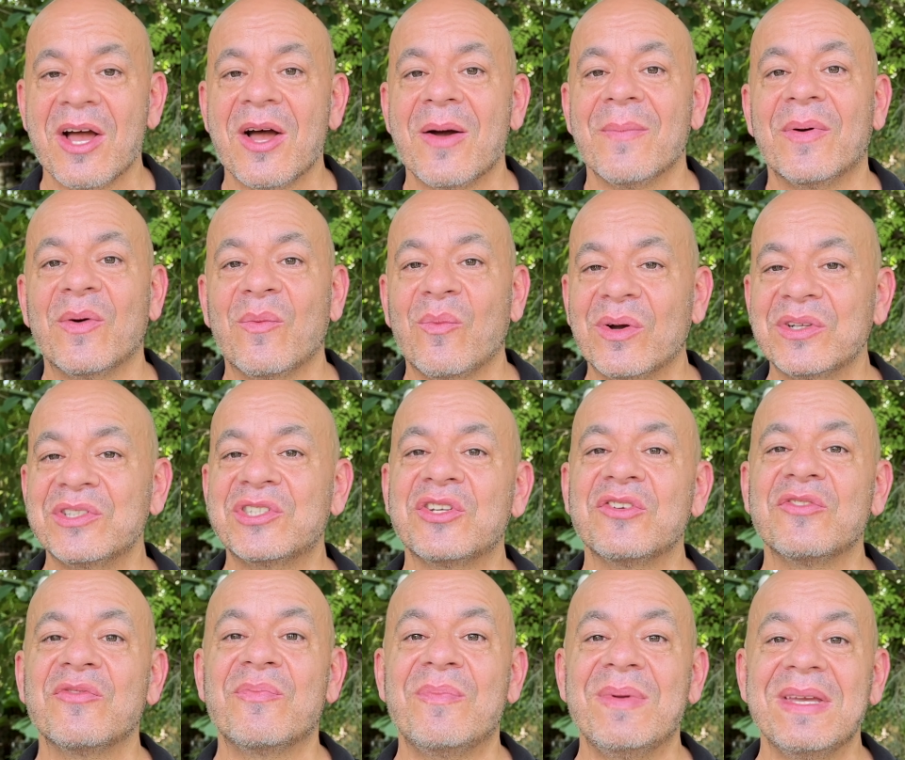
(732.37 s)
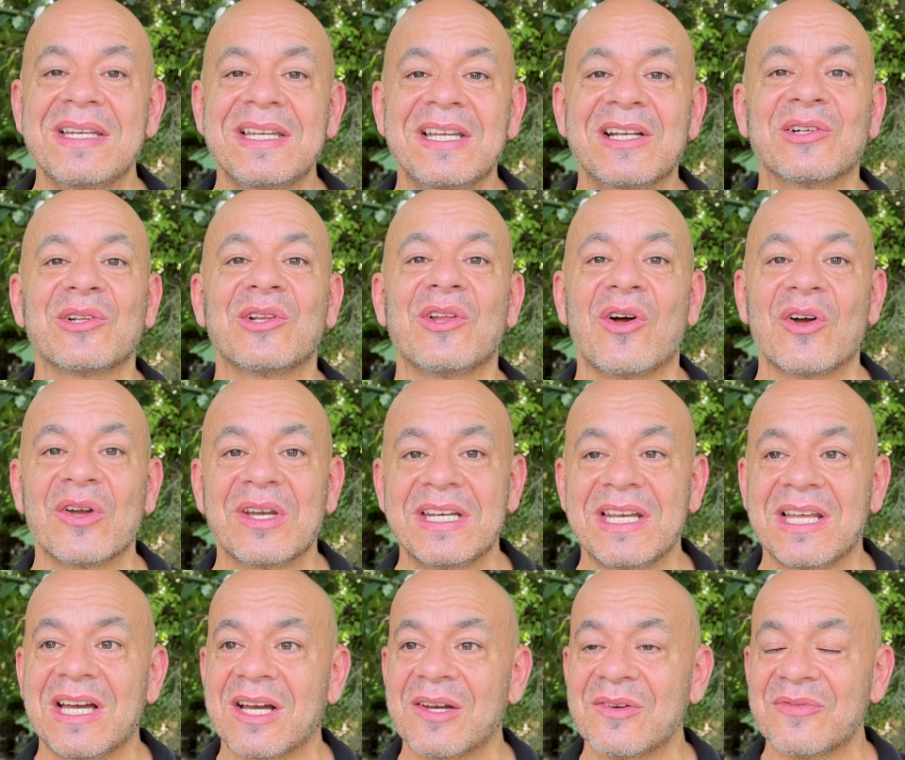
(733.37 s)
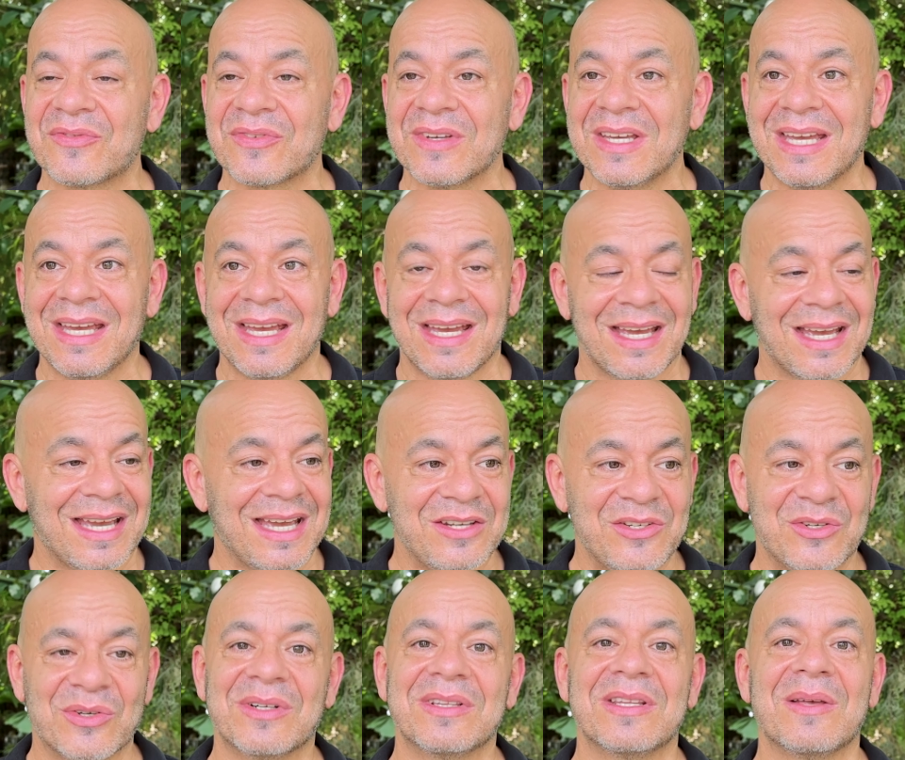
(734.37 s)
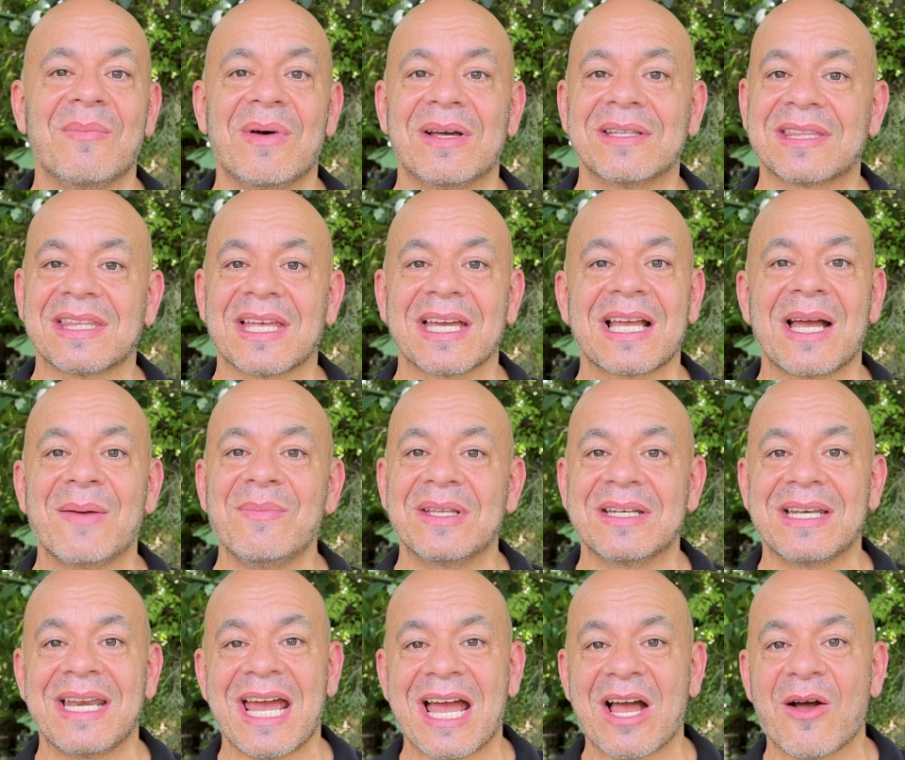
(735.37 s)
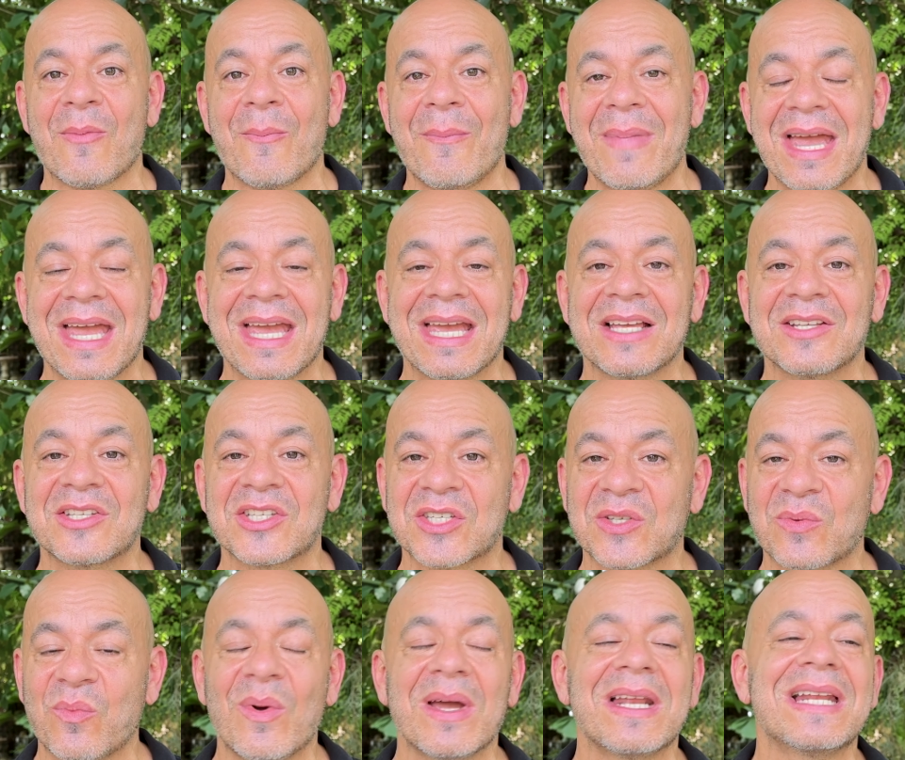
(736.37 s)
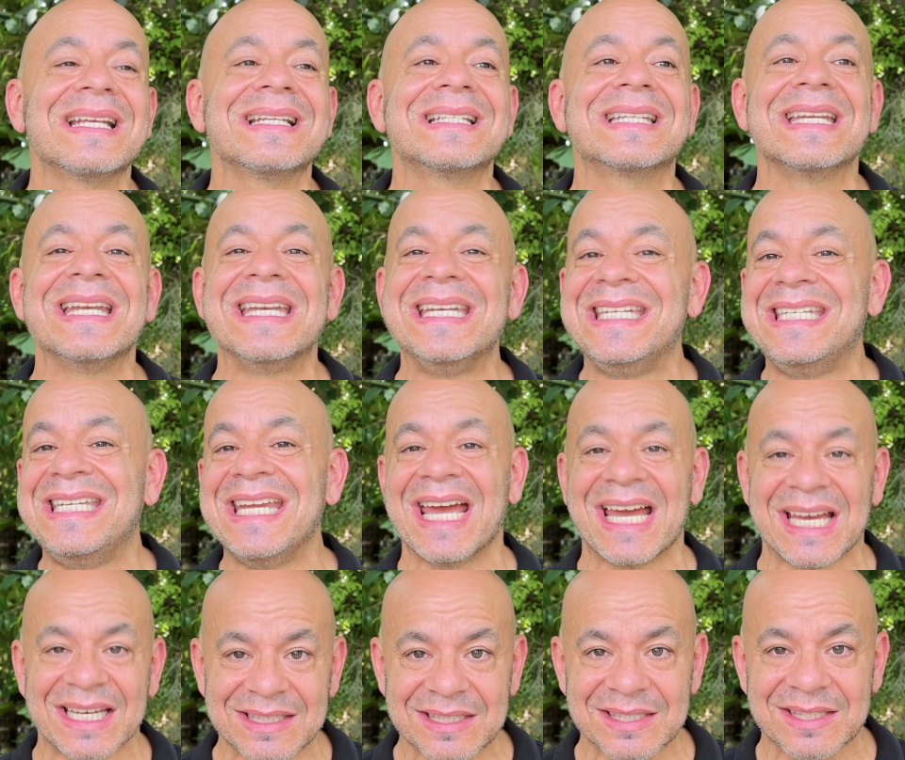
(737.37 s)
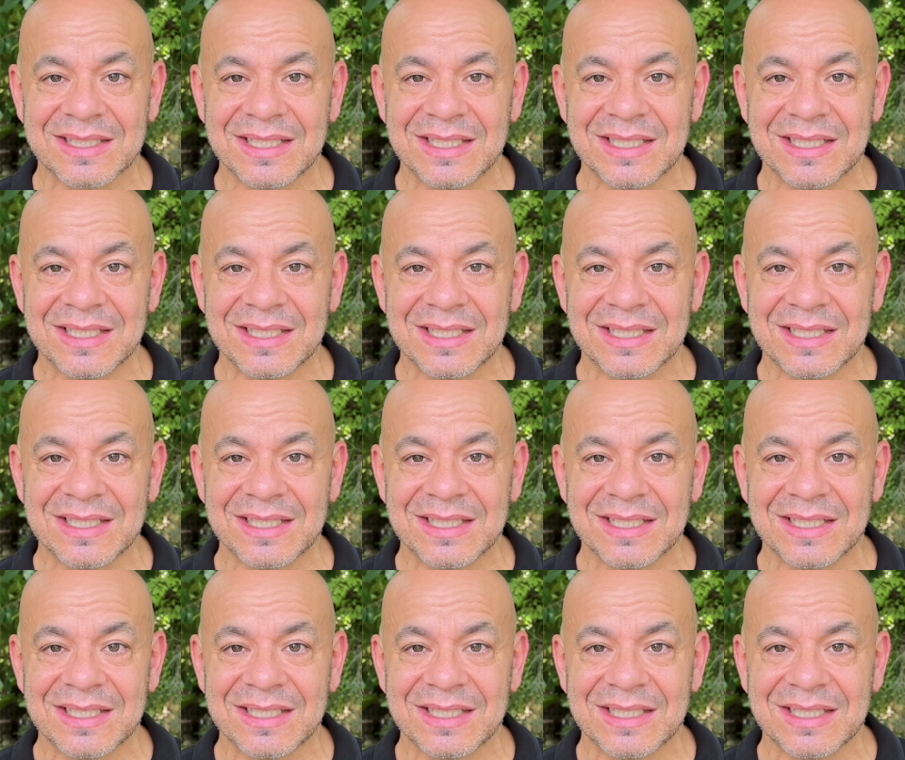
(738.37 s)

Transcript: But once you've been here long enough and you're in the month like I'm in now, May, sweating to death